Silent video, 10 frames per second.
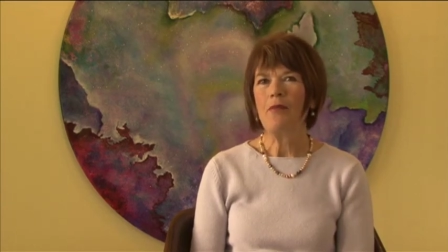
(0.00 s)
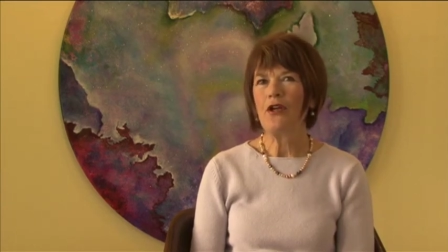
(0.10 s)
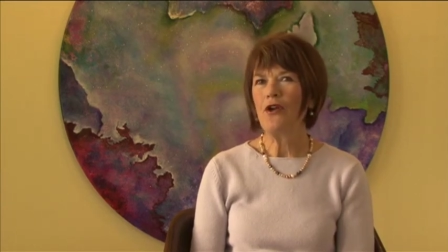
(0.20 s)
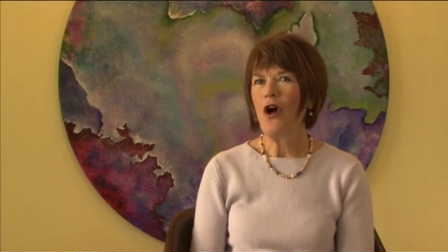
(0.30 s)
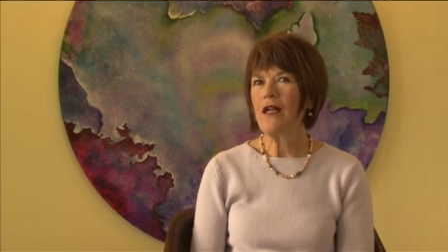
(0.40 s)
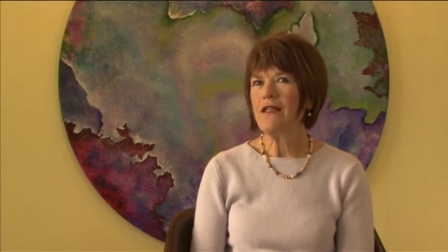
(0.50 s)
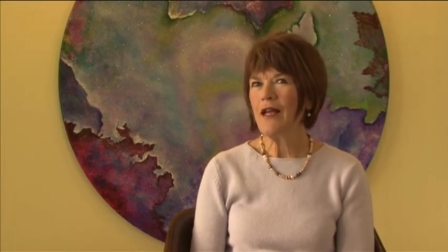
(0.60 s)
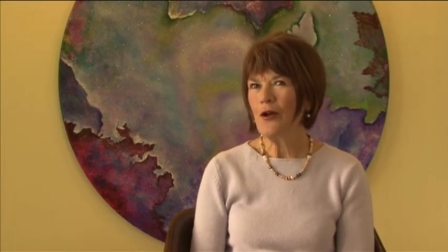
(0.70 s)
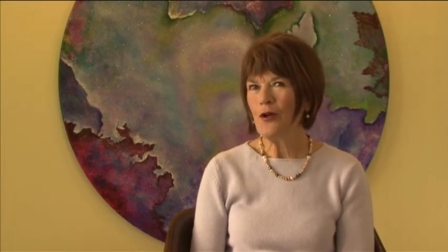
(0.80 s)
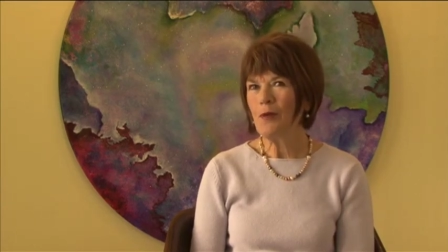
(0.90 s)
but not
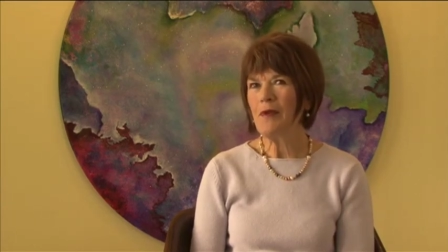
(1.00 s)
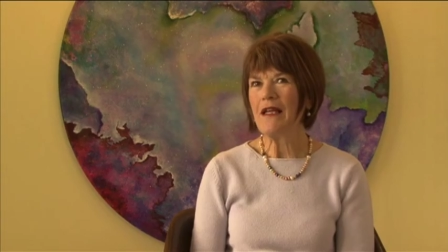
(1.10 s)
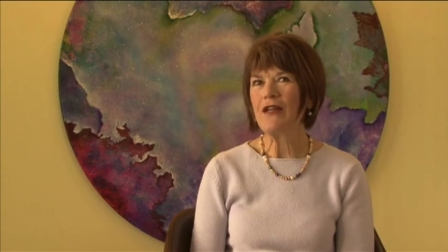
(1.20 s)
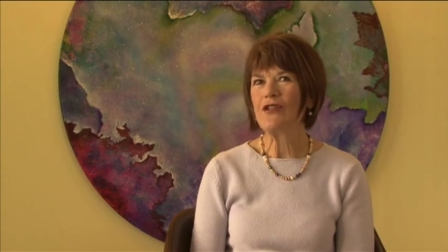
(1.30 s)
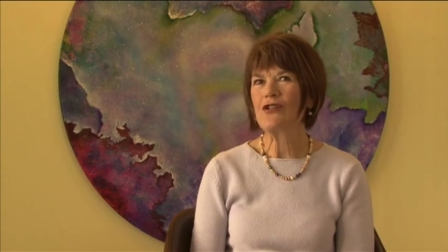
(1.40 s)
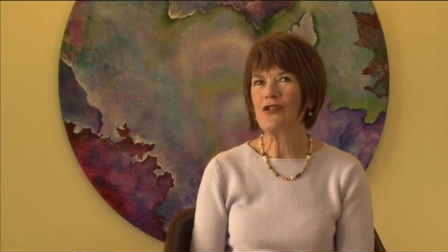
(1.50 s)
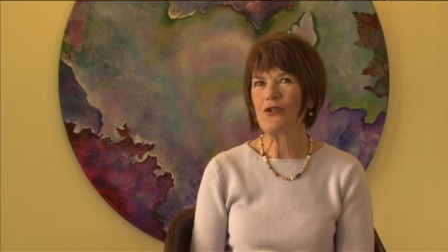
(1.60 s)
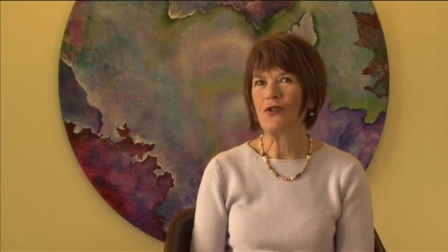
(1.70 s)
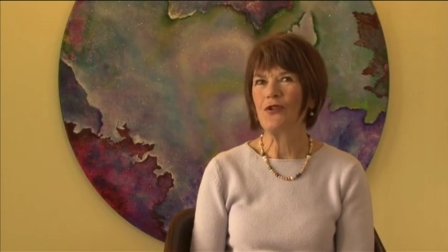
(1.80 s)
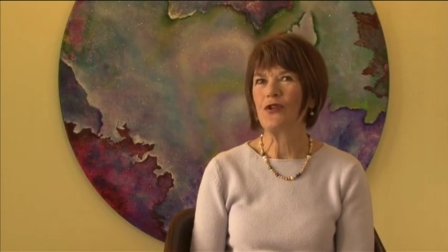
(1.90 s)
terribly
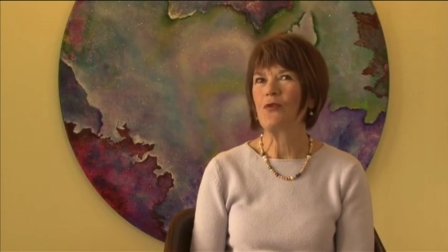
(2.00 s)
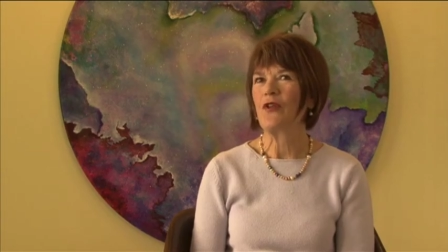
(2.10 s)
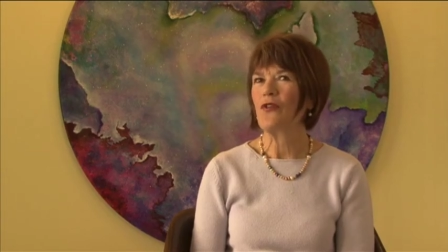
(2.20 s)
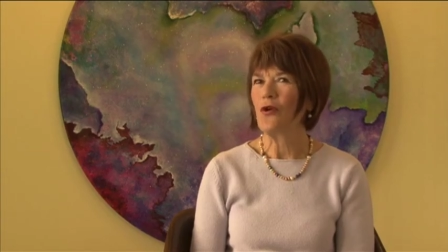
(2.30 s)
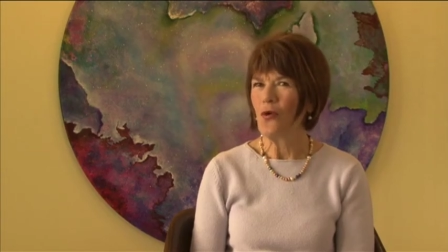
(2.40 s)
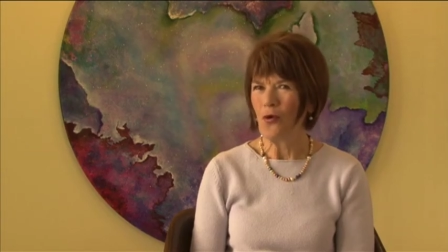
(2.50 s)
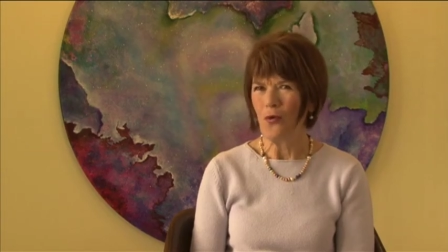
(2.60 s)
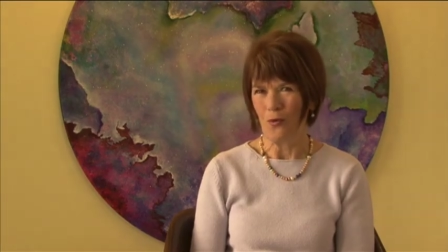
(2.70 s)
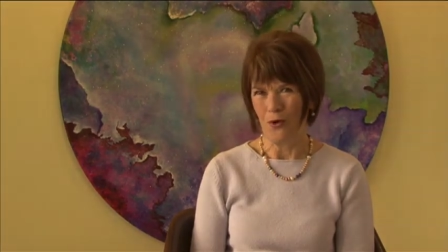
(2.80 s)
concerned with the whole